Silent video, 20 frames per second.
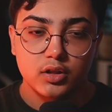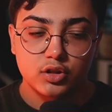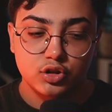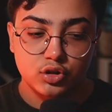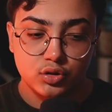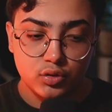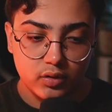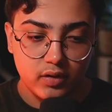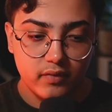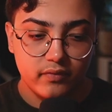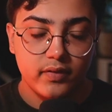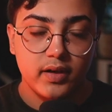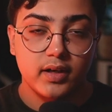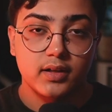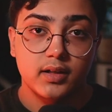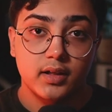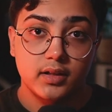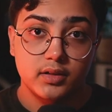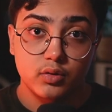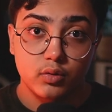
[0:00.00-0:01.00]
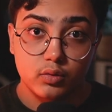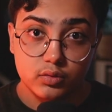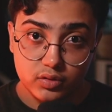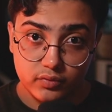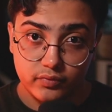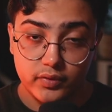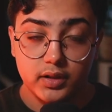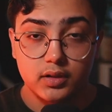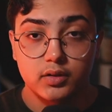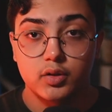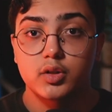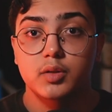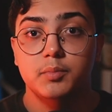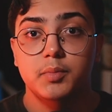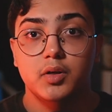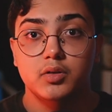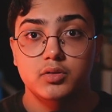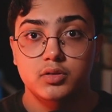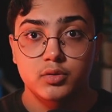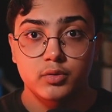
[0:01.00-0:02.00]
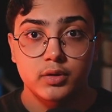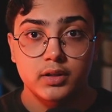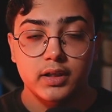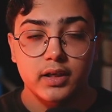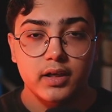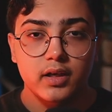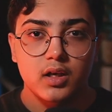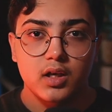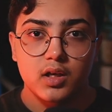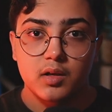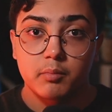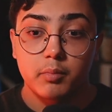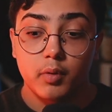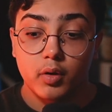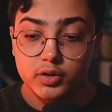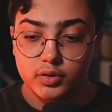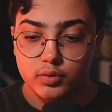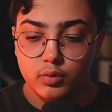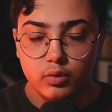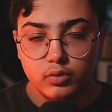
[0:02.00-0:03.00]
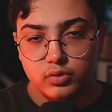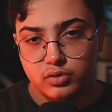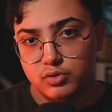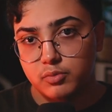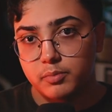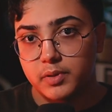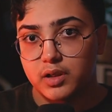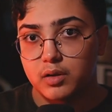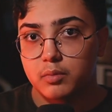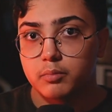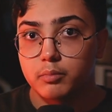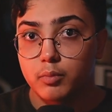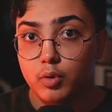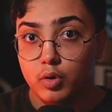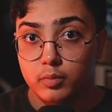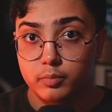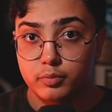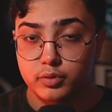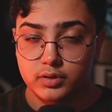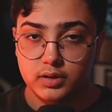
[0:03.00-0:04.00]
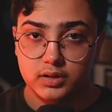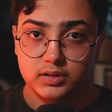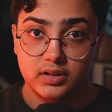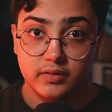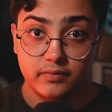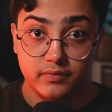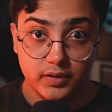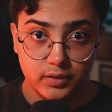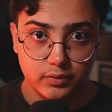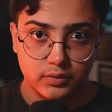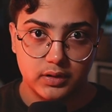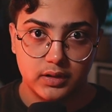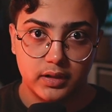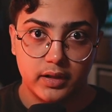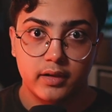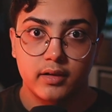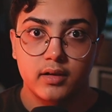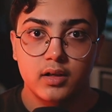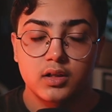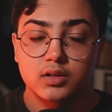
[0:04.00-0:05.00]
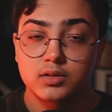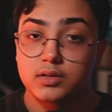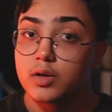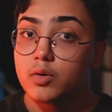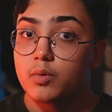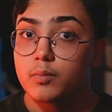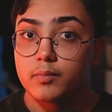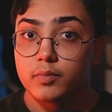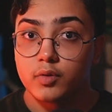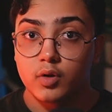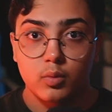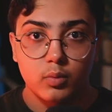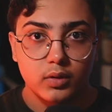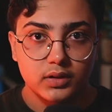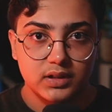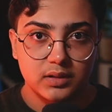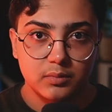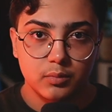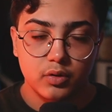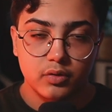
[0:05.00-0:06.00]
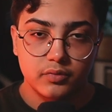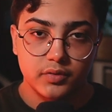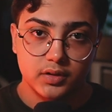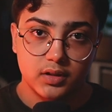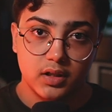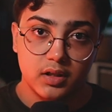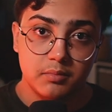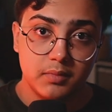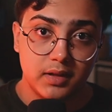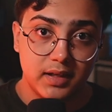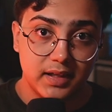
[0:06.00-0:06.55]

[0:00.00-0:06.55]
so the fact that you also feel good about doing it, but you also become more productive using it. So not wasting more of your time,